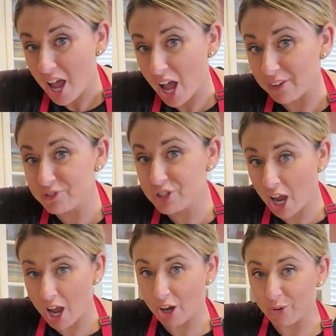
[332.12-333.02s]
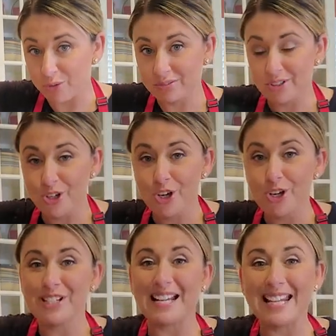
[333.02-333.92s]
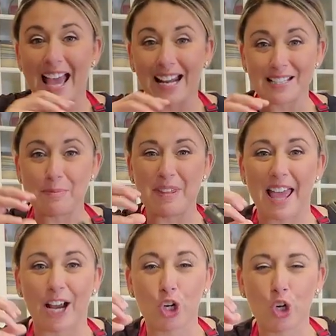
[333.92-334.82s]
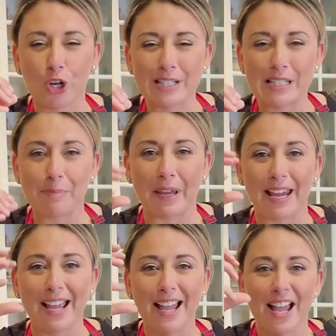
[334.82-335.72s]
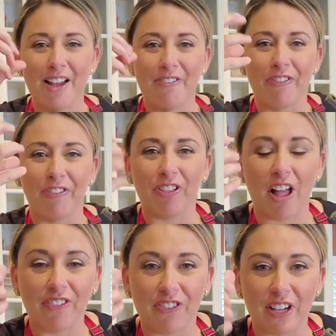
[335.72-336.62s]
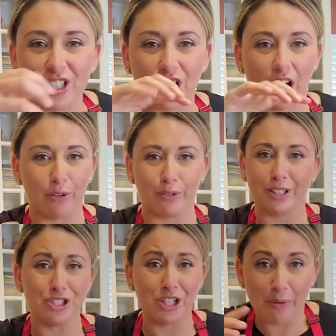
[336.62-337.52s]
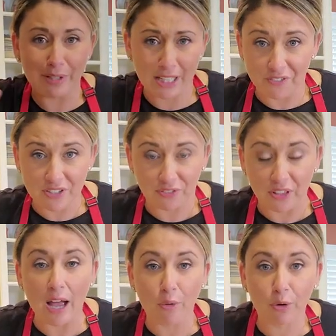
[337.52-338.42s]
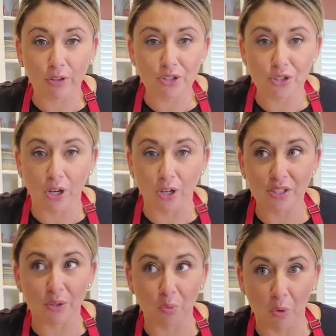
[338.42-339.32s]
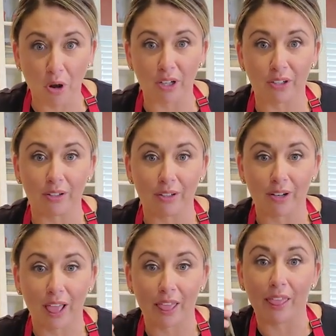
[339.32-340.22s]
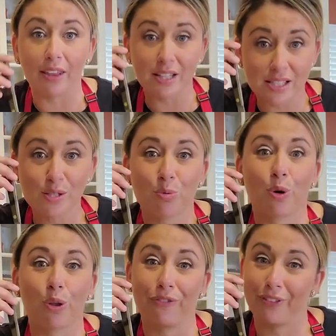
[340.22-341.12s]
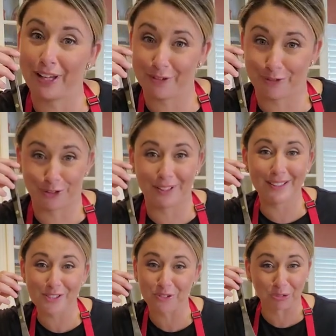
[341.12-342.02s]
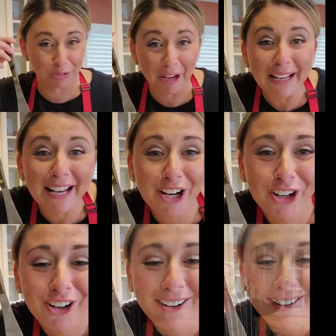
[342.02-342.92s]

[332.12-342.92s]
of dough to get it to be that crispy, fluffy dough. The dough itself is flour, salt, and water. This is where all the flavor is, right here.